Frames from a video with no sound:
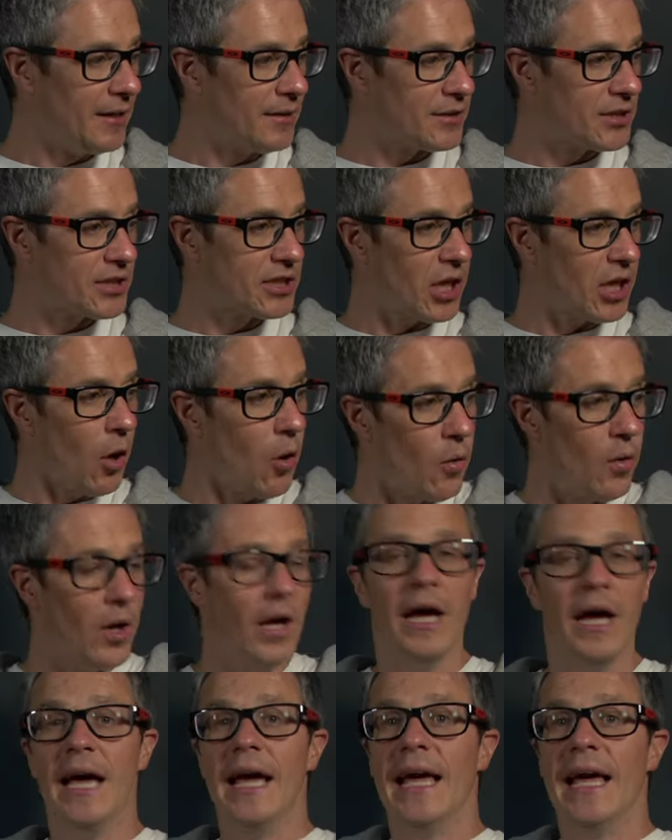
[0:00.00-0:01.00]
So
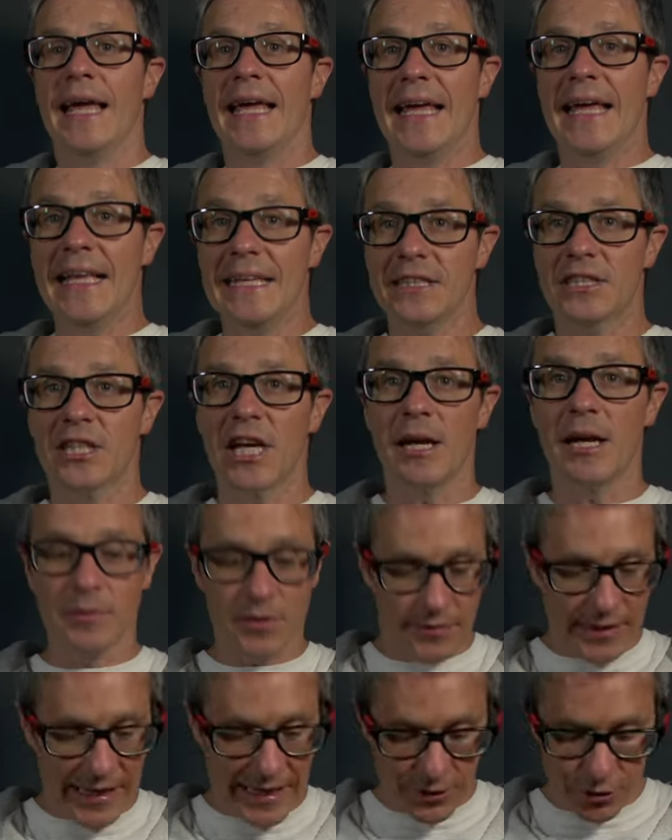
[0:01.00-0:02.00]
in terms
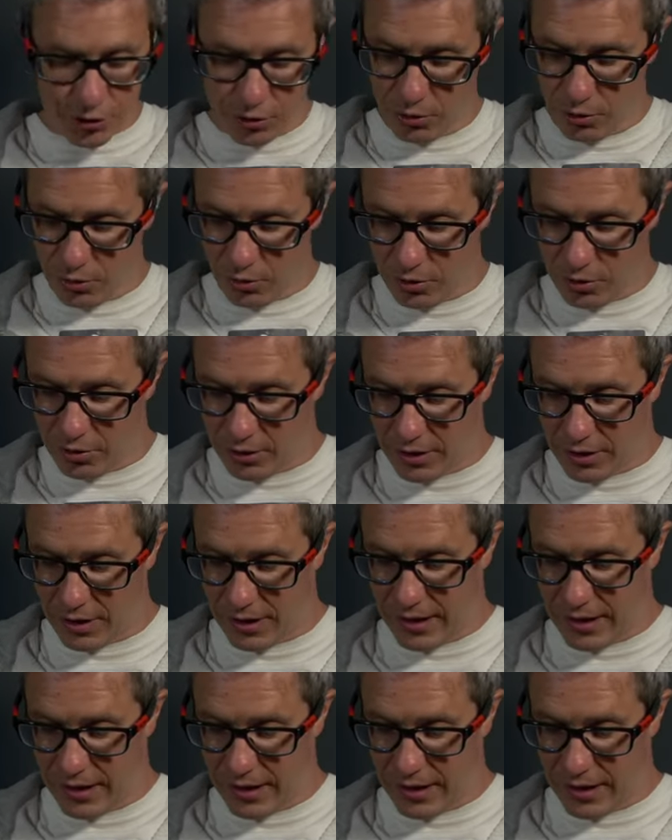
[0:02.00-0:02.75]
of the actual